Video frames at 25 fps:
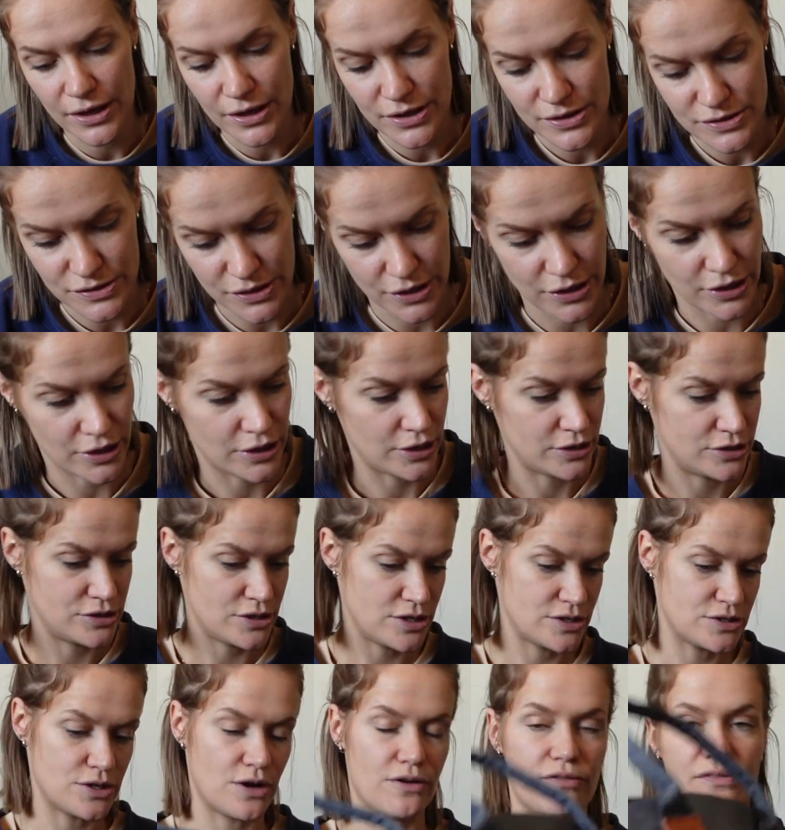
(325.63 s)
So
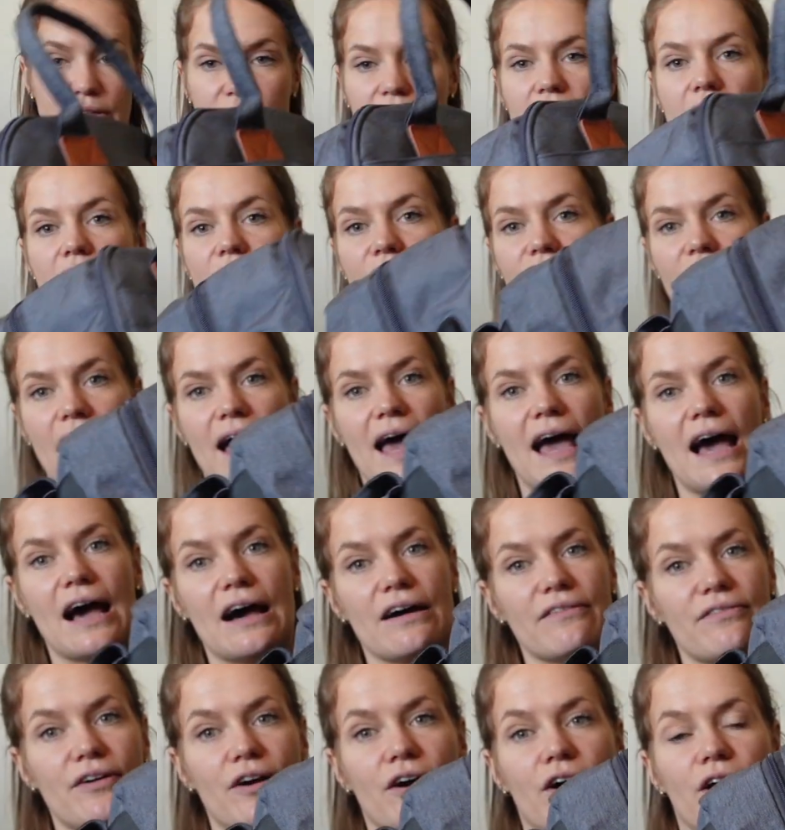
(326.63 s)
just off the cuff, I
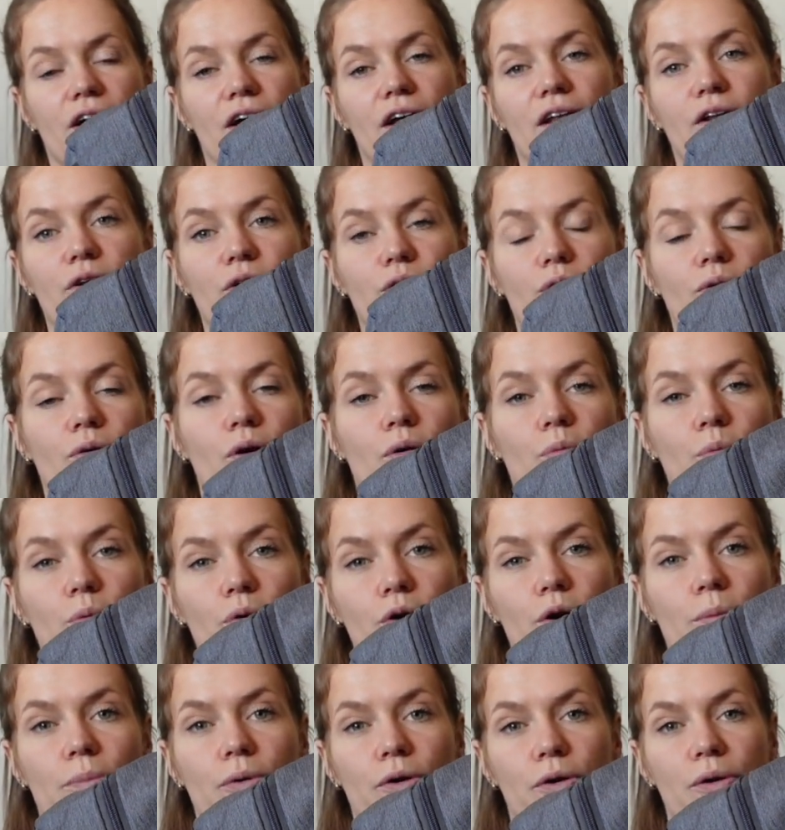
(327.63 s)
have her little
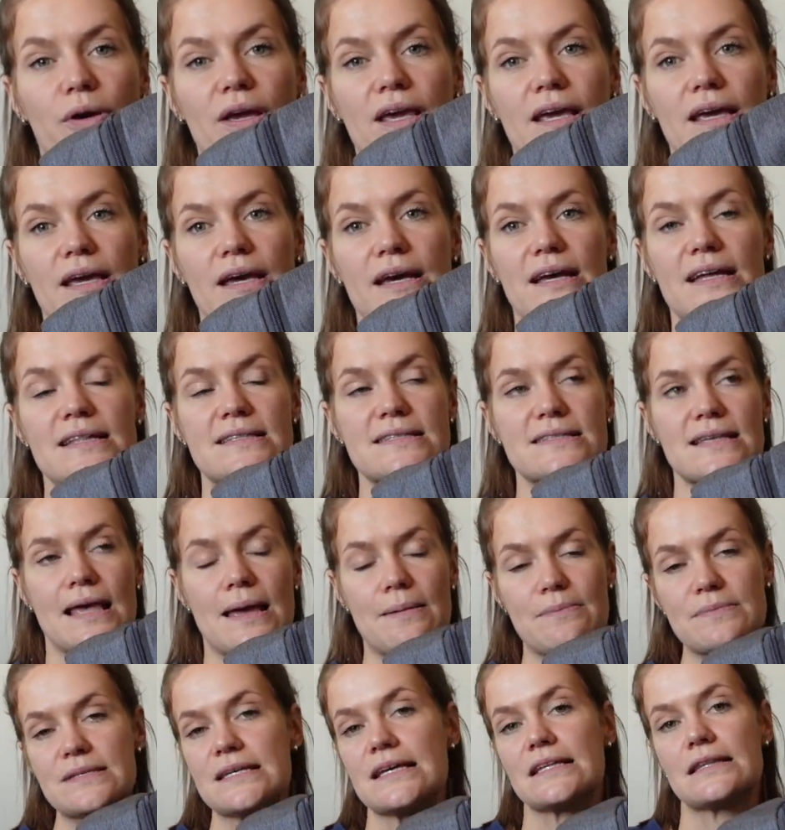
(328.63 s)
water bottle here. It's
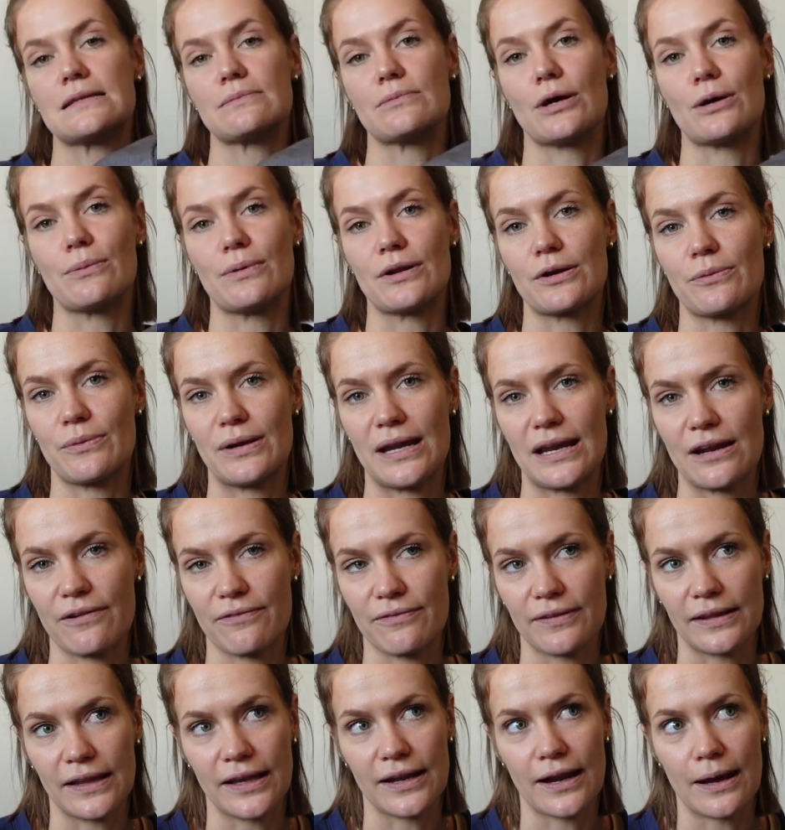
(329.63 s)
empty at the moment. We need to
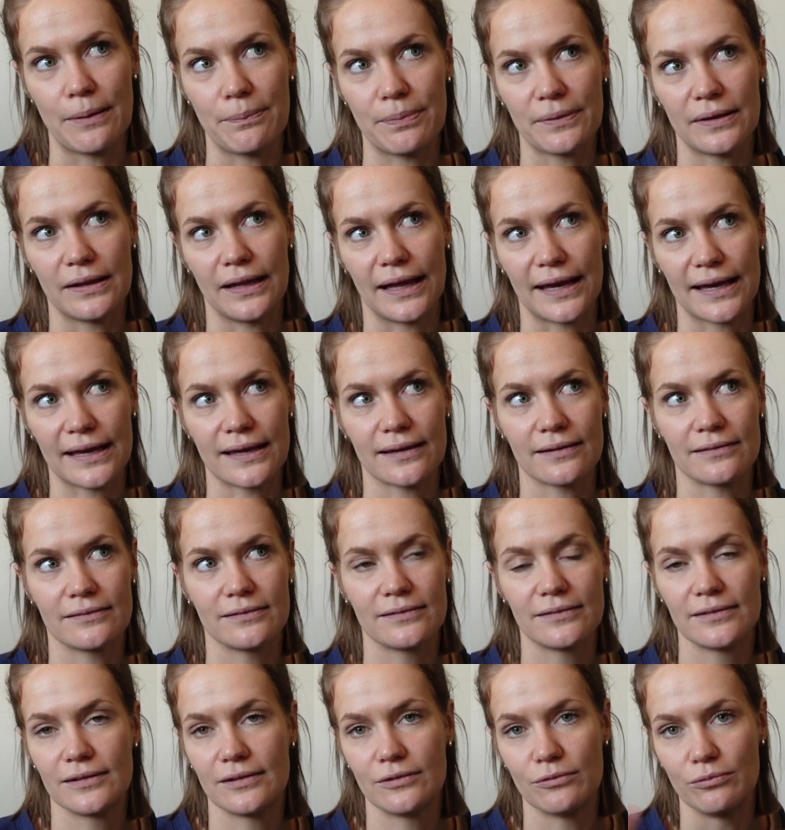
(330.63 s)
fill it up like
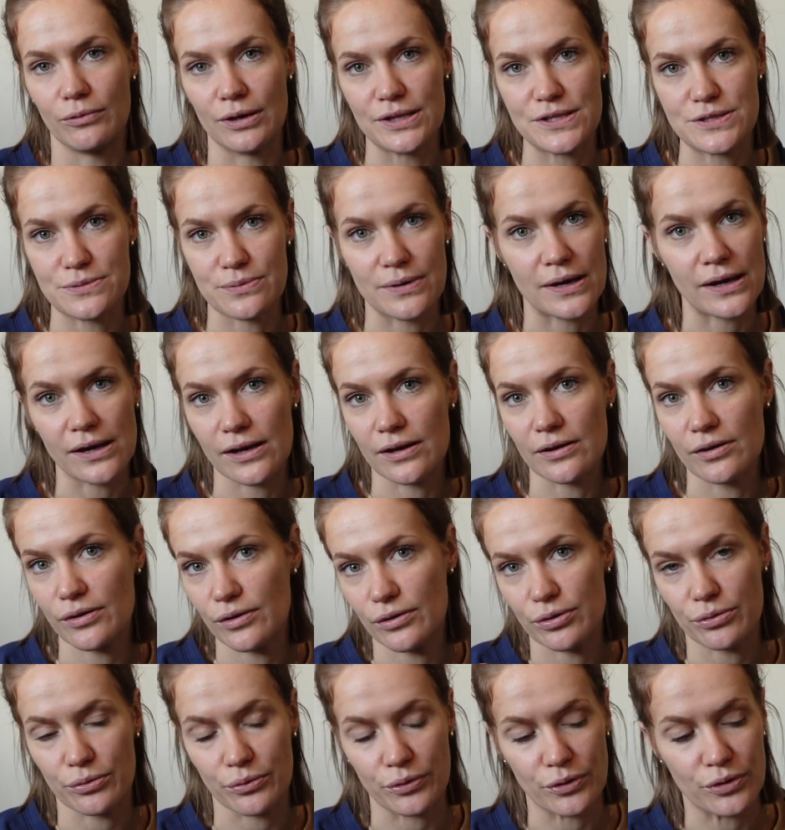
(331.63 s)
once we're
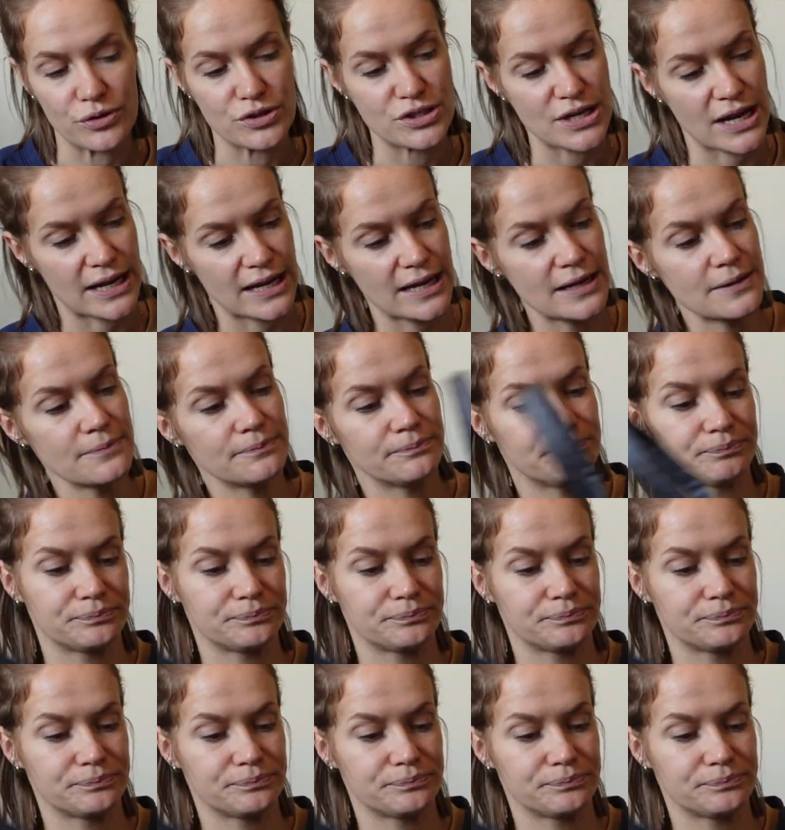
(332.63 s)
through check-in.